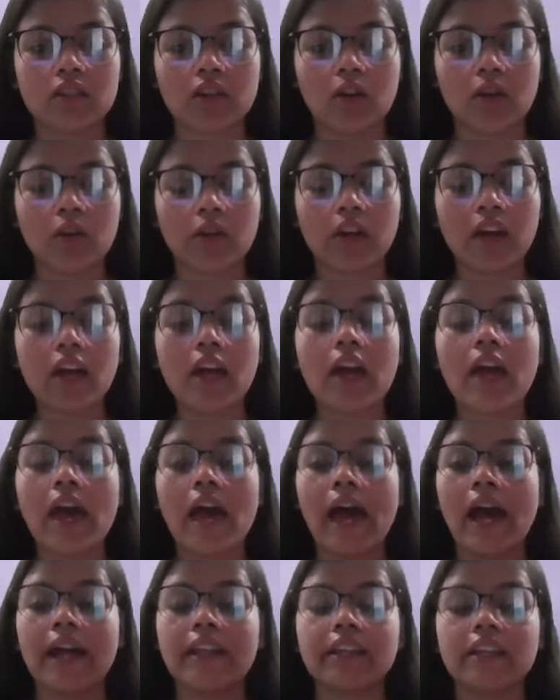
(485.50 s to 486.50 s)
Okay,
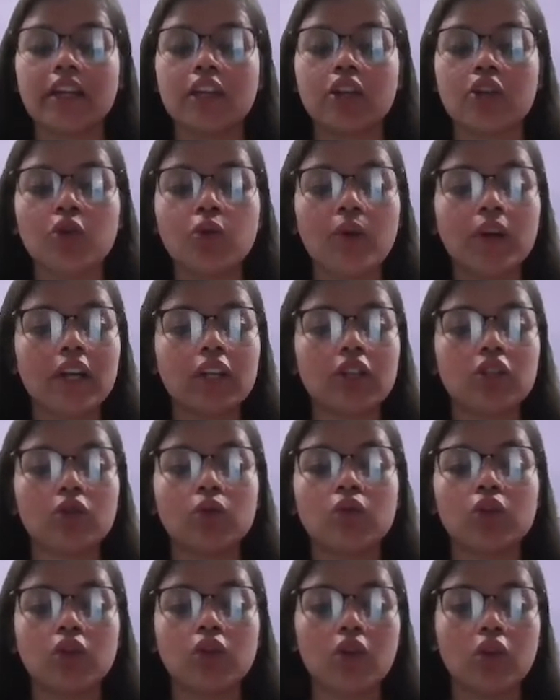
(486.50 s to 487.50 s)
and they do it
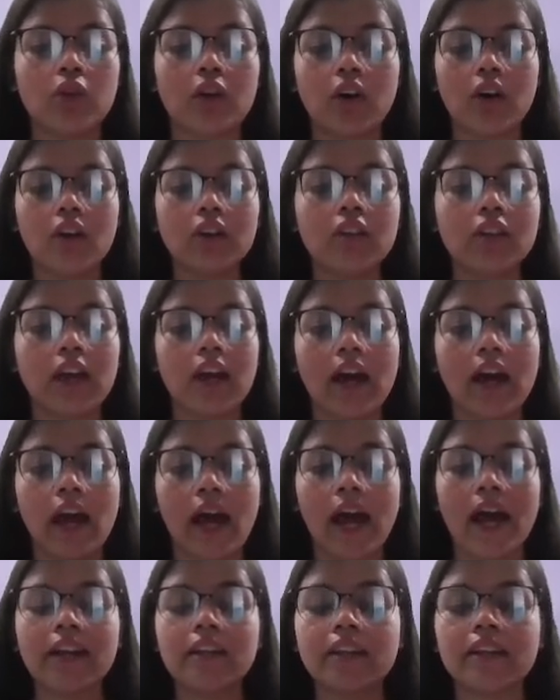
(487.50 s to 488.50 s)
through neuron,
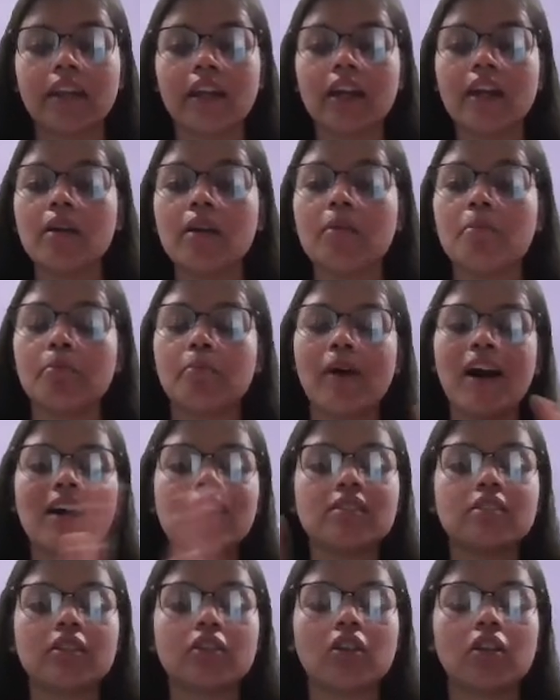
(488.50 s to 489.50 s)
and they
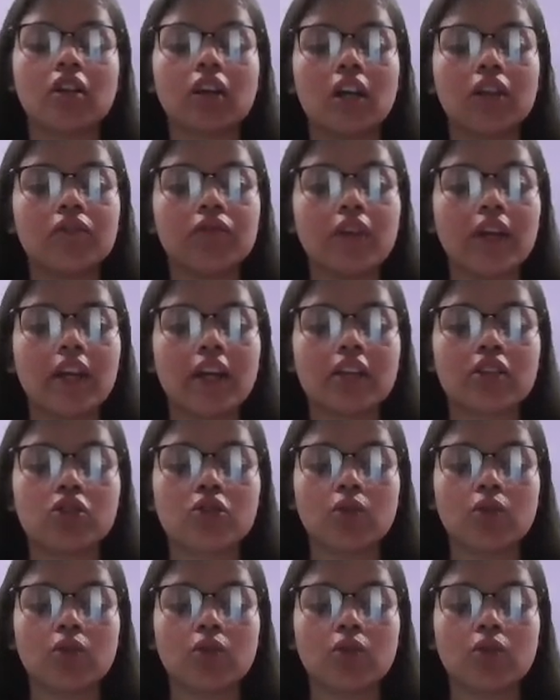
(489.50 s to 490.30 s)
pass it or convey it to